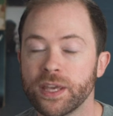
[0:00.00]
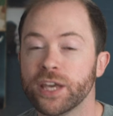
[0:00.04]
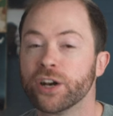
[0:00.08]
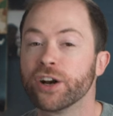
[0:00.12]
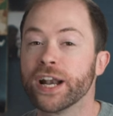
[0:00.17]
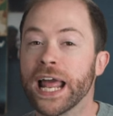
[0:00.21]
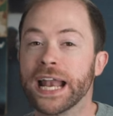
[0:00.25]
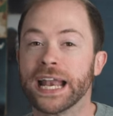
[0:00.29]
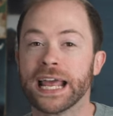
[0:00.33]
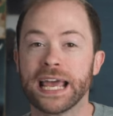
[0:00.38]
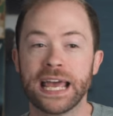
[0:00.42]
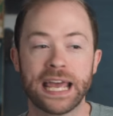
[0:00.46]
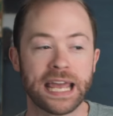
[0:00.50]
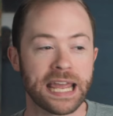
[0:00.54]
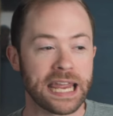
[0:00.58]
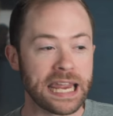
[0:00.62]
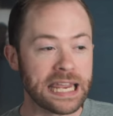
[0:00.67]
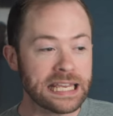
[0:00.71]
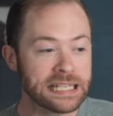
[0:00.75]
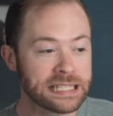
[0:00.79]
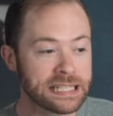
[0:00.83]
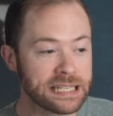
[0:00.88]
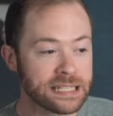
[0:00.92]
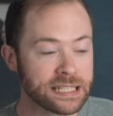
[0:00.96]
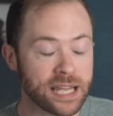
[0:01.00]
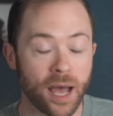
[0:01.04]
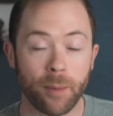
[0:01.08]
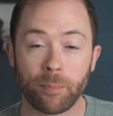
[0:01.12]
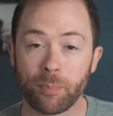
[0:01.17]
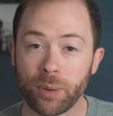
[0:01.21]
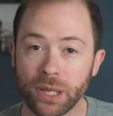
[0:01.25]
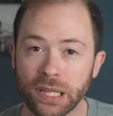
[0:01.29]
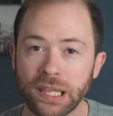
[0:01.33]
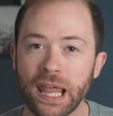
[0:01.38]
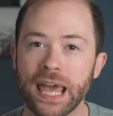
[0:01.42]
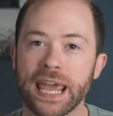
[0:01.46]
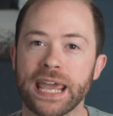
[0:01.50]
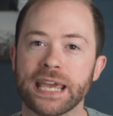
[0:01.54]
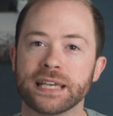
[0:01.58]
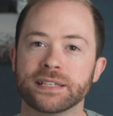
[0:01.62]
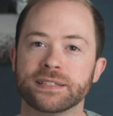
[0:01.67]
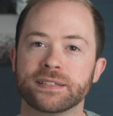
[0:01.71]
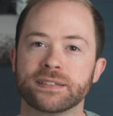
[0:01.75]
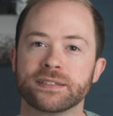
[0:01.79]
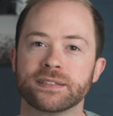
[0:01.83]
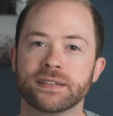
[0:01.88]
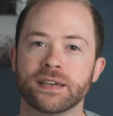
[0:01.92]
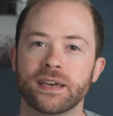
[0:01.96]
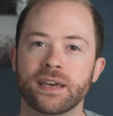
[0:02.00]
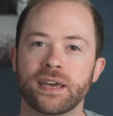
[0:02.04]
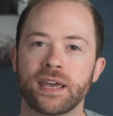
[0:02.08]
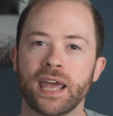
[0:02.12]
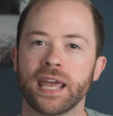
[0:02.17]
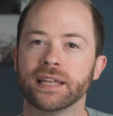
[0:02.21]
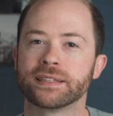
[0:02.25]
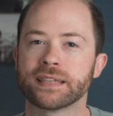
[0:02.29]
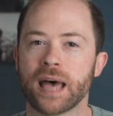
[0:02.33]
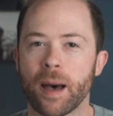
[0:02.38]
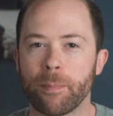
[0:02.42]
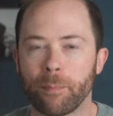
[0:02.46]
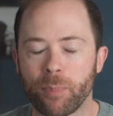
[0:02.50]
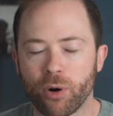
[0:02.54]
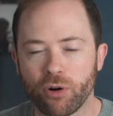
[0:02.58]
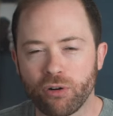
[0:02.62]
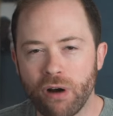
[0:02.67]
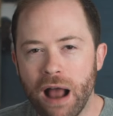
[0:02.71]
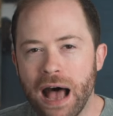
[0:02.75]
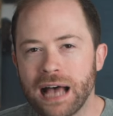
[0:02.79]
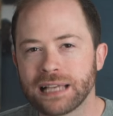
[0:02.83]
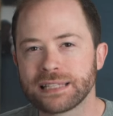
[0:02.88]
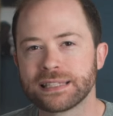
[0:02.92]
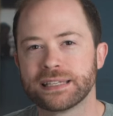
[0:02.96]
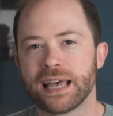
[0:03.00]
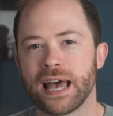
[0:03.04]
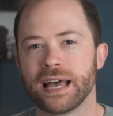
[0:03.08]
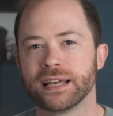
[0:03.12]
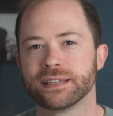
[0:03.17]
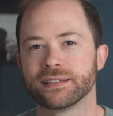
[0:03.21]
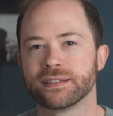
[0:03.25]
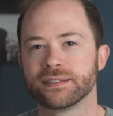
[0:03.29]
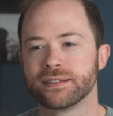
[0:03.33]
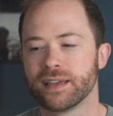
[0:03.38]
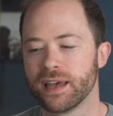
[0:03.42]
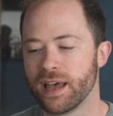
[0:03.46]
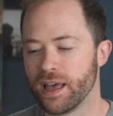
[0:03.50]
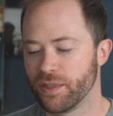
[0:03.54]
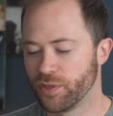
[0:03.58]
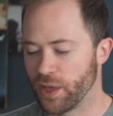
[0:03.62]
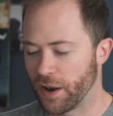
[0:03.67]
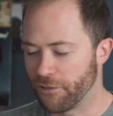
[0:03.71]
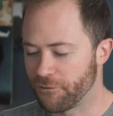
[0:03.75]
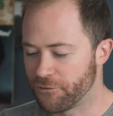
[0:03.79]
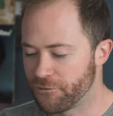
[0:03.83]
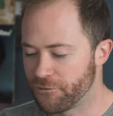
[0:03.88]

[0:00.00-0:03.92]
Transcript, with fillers: The internet isn't a place, it's a process that